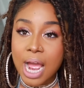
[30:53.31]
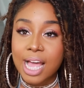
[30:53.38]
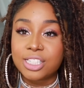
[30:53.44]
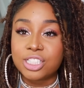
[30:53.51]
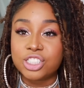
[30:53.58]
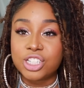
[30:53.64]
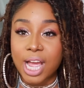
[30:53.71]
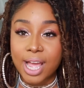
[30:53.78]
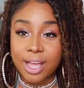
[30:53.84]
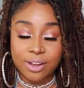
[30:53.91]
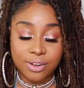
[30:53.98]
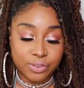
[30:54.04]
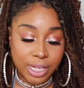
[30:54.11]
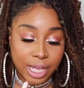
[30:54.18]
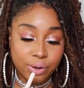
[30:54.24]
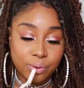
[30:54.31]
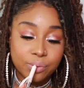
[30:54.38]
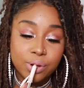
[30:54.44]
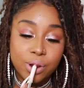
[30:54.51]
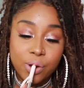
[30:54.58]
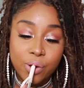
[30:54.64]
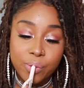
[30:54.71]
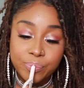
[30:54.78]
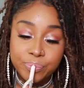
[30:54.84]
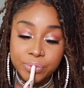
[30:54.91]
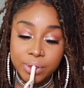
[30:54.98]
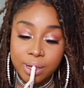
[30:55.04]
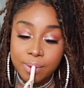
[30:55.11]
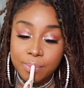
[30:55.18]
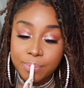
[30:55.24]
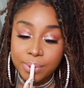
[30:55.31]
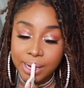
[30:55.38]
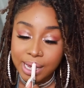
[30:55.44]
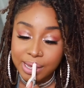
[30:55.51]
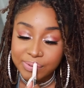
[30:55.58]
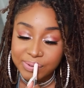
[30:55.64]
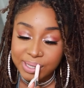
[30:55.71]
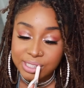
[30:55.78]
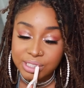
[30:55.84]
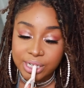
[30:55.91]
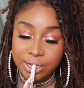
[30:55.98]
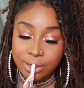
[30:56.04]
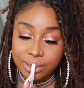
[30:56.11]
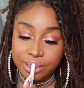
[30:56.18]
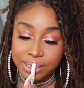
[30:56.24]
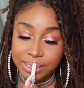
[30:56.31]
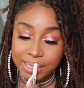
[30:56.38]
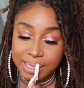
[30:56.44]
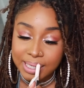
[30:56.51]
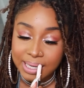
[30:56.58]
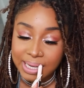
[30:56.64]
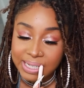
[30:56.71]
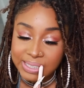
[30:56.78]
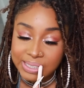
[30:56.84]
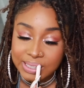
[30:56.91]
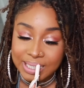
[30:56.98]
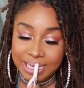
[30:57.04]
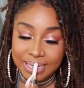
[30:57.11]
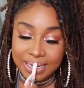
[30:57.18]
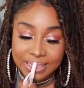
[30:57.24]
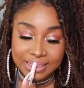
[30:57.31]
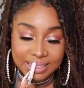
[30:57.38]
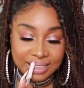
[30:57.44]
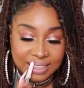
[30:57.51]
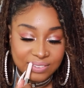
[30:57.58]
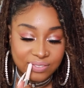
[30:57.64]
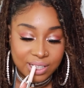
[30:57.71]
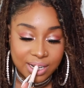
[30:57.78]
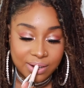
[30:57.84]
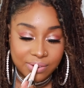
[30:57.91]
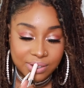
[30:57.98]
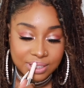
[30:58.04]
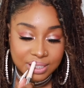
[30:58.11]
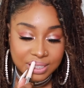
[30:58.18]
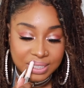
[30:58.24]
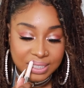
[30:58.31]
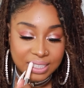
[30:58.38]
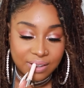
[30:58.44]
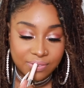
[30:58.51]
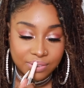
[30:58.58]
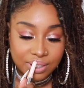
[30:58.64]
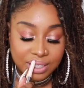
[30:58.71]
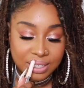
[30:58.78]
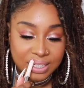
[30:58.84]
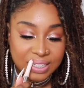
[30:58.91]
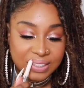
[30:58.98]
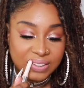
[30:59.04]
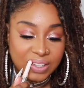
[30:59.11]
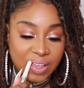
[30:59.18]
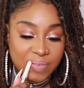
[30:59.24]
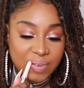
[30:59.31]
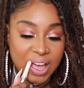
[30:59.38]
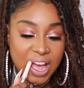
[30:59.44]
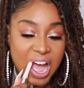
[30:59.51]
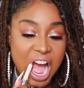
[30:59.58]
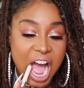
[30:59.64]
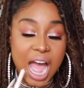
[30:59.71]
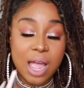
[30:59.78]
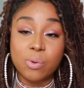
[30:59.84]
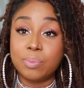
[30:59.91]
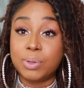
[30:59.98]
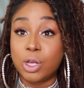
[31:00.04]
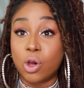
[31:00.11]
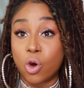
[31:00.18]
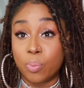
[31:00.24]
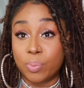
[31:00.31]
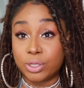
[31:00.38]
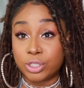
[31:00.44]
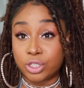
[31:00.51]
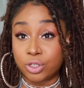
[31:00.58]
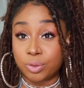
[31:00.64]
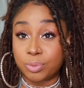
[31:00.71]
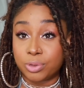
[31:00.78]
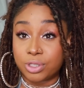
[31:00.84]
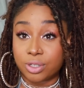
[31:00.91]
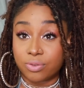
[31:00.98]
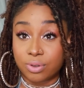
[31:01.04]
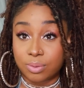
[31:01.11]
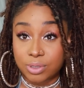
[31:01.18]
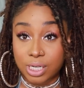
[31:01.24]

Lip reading: as a child? I don't know. But I feel like Jay Holiday has not gotten his flowers and he definitely needs them. I would be open to new music from